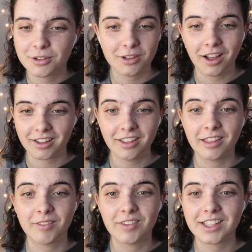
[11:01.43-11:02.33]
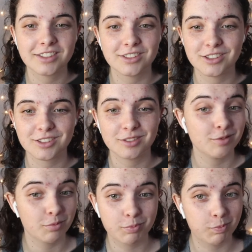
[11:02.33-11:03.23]
could not kill him.
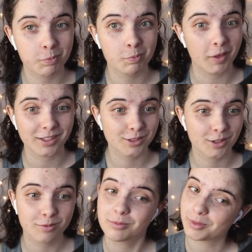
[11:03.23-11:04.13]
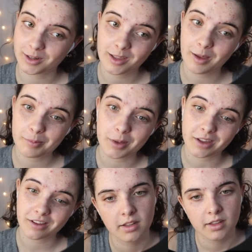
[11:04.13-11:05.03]
That's pretty
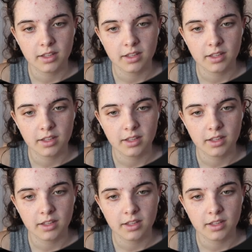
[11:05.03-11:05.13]
epic.